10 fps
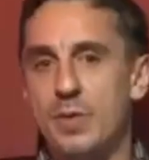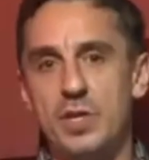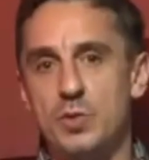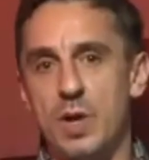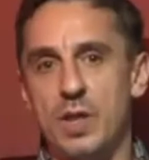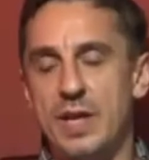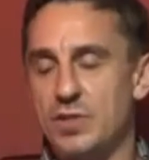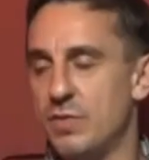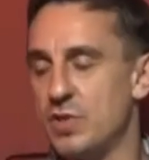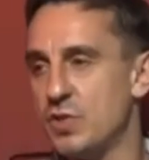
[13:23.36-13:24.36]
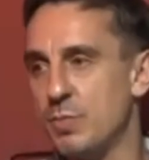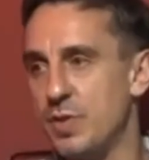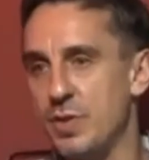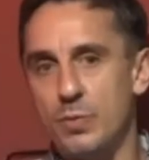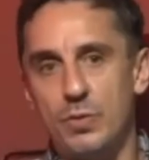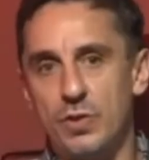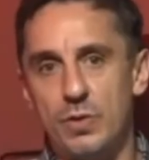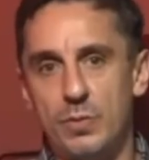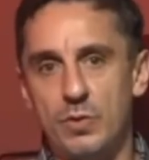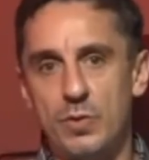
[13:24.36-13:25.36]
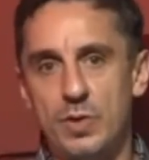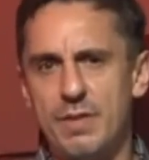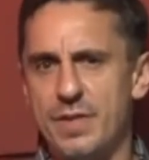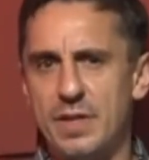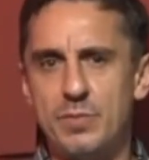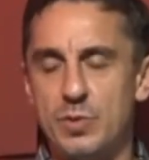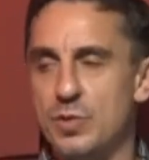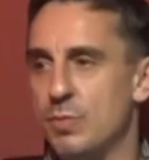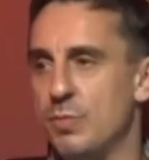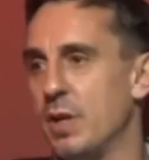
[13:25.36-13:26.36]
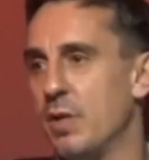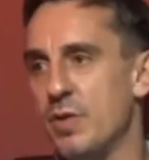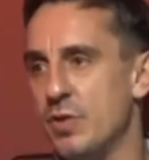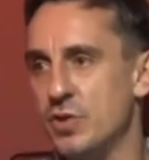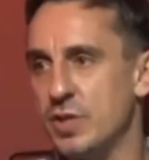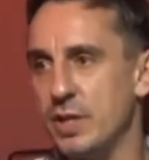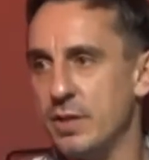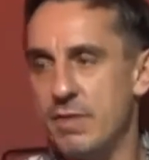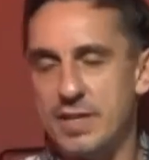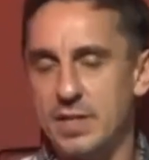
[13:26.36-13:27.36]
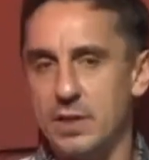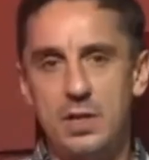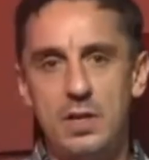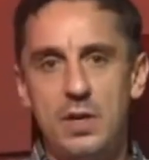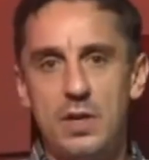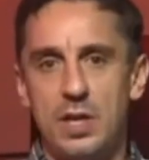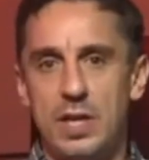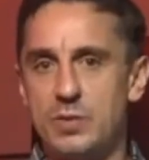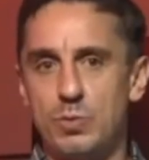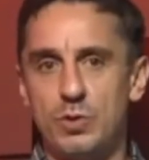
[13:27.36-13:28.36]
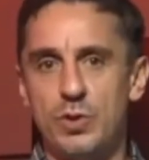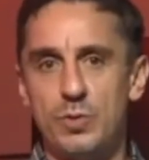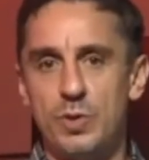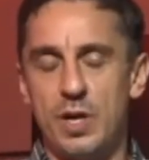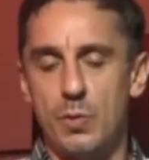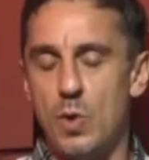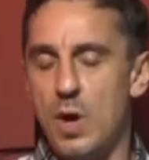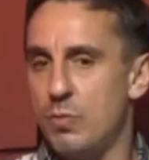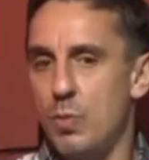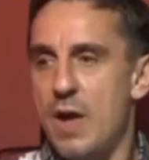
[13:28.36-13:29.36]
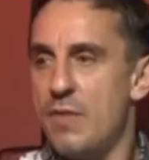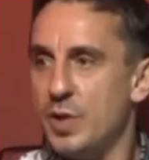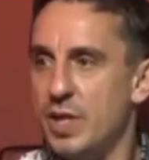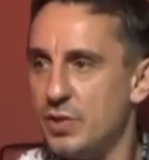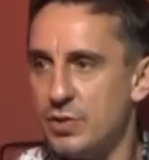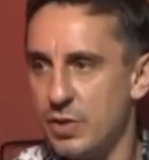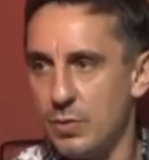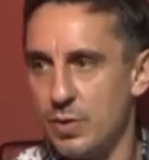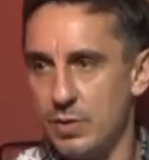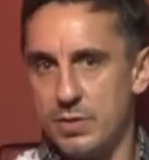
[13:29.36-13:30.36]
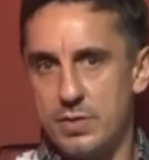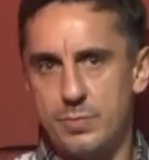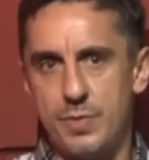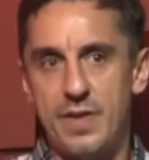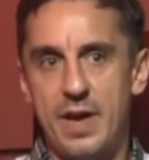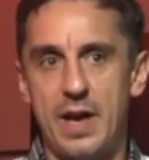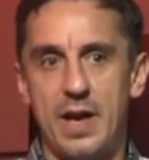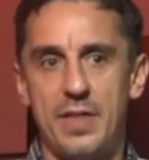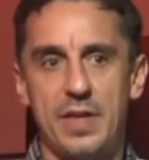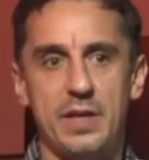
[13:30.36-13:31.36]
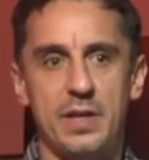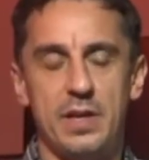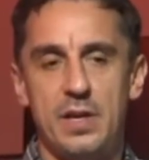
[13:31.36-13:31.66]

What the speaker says: come in as well, and that's obviously something that we'll do. And we'll do. I think Philip's doing something on Thursday, and the rest of the lads will do whatever we need to do. And to be fair, I think